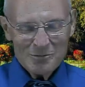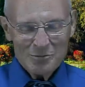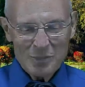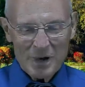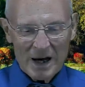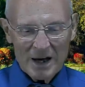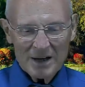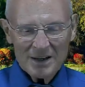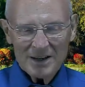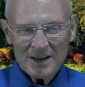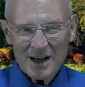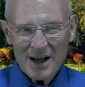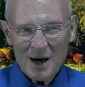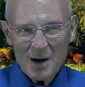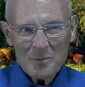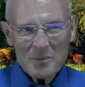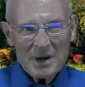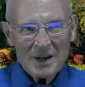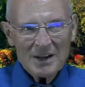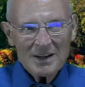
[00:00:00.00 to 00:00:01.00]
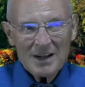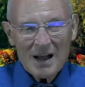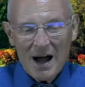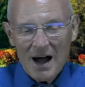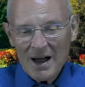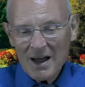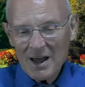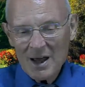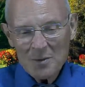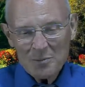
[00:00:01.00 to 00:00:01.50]
But I mean,
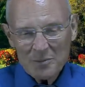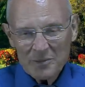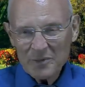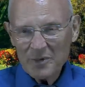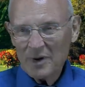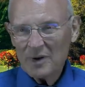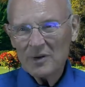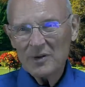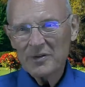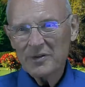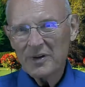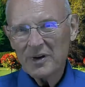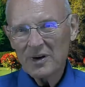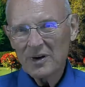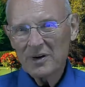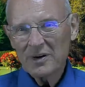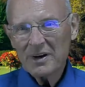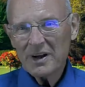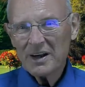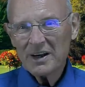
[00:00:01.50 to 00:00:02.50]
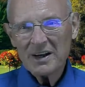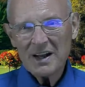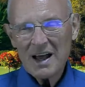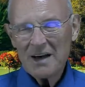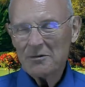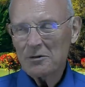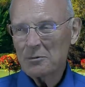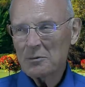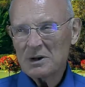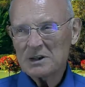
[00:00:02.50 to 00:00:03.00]
the the learning in
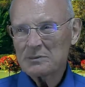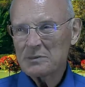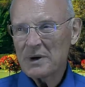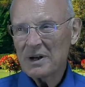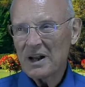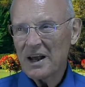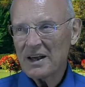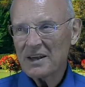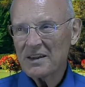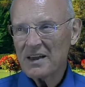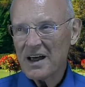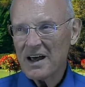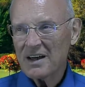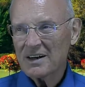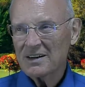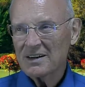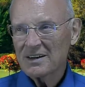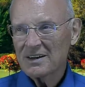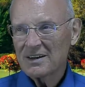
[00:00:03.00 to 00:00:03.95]
heaven must be like that.